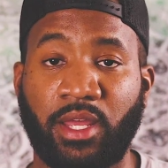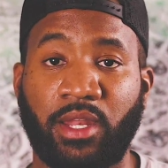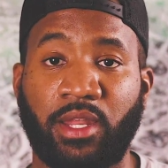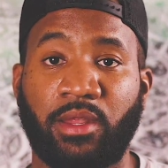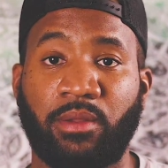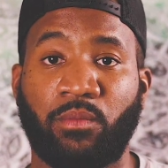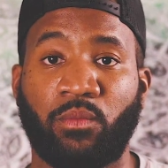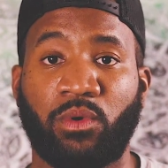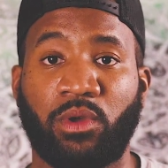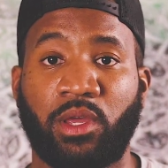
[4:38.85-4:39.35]

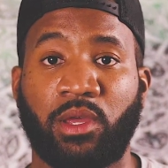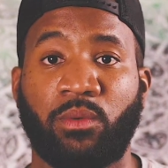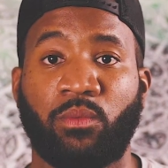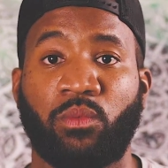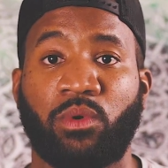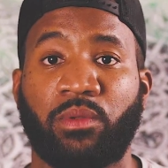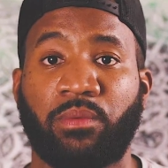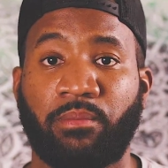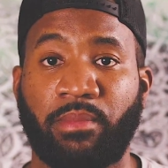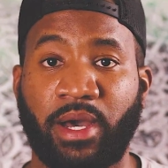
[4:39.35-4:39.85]
And
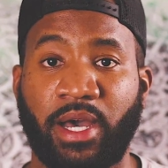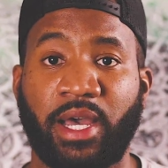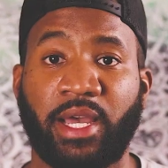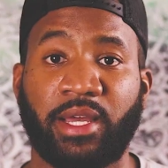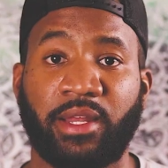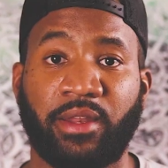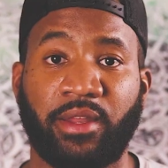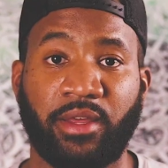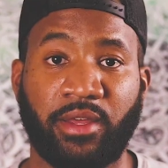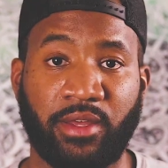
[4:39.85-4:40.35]
with
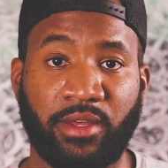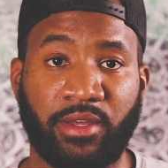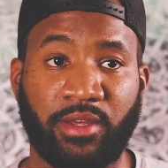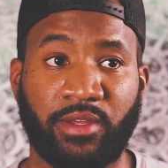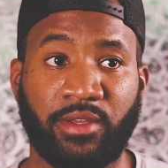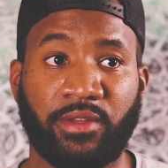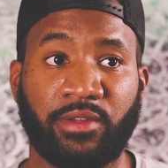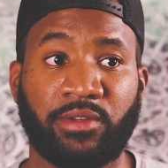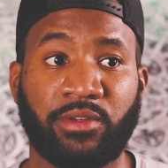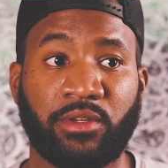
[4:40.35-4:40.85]
mine
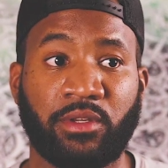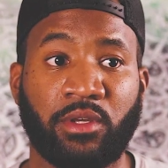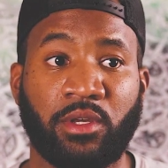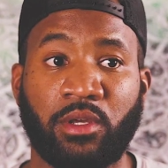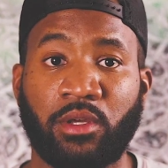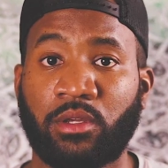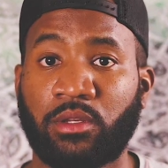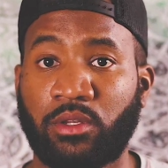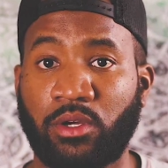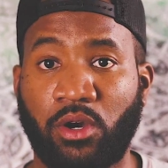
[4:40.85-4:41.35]
is
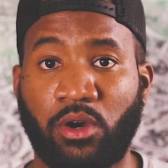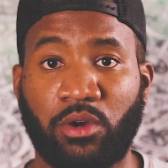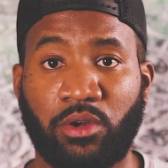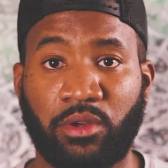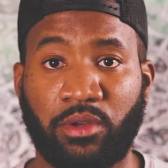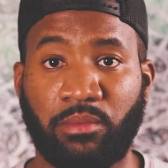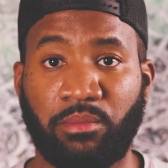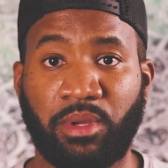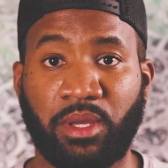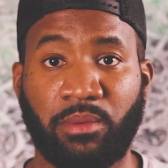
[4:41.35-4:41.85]

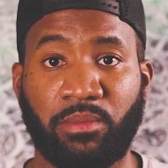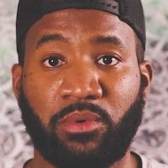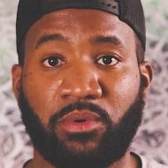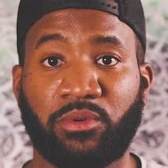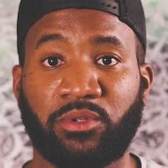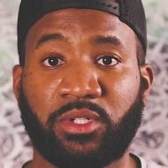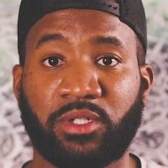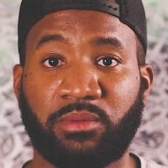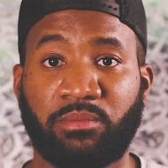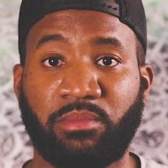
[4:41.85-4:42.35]
talking to
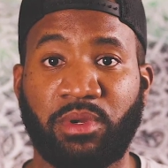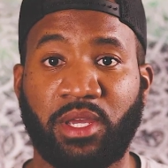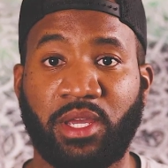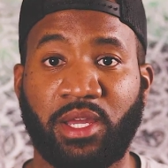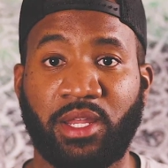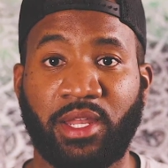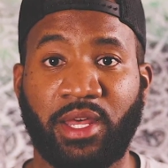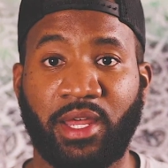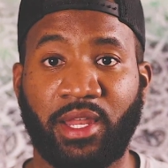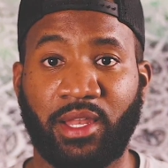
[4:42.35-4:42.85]
people, just
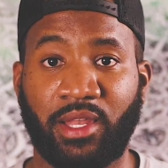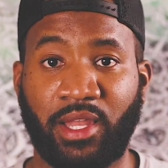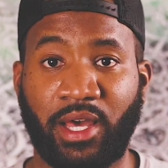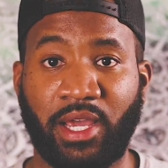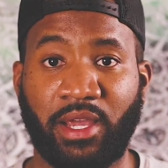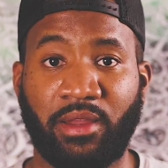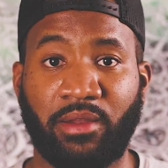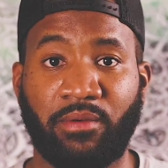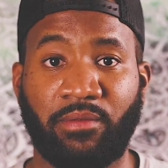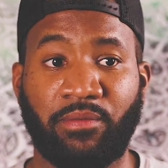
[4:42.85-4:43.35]
being that
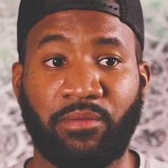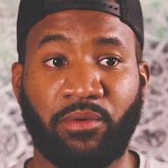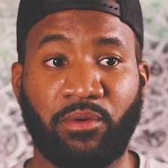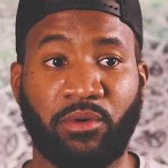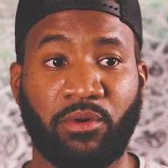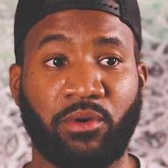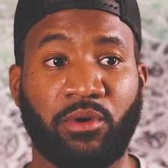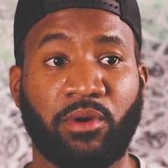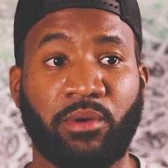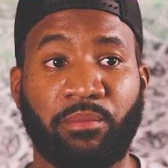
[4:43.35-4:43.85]
light
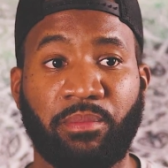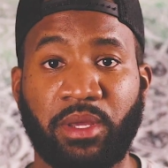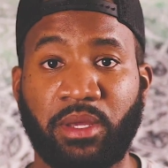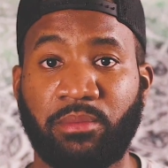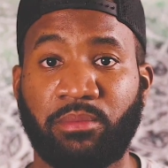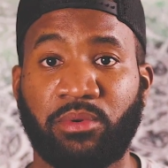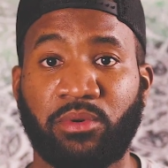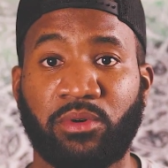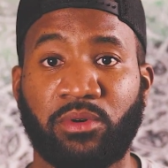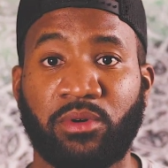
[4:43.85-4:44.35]
for
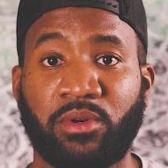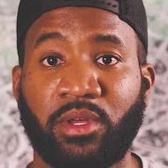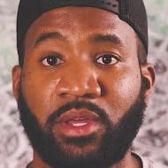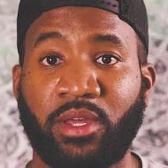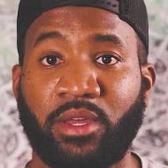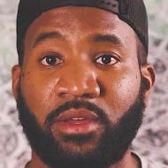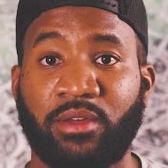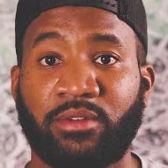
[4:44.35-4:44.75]
people.